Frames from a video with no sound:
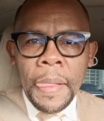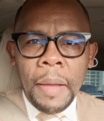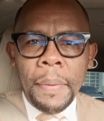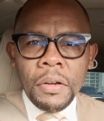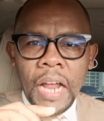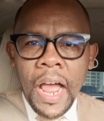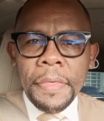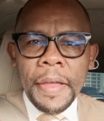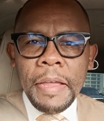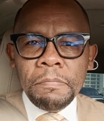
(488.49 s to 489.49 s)
about
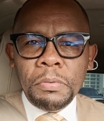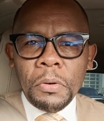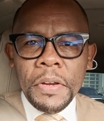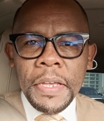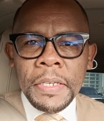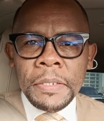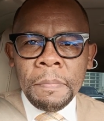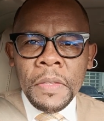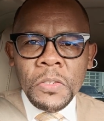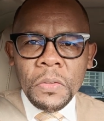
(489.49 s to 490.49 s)
other employees
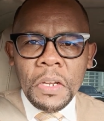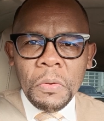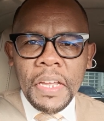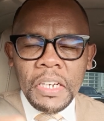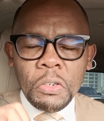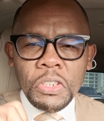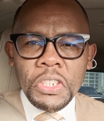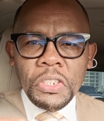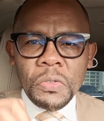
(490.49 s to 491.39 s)
so that you can continue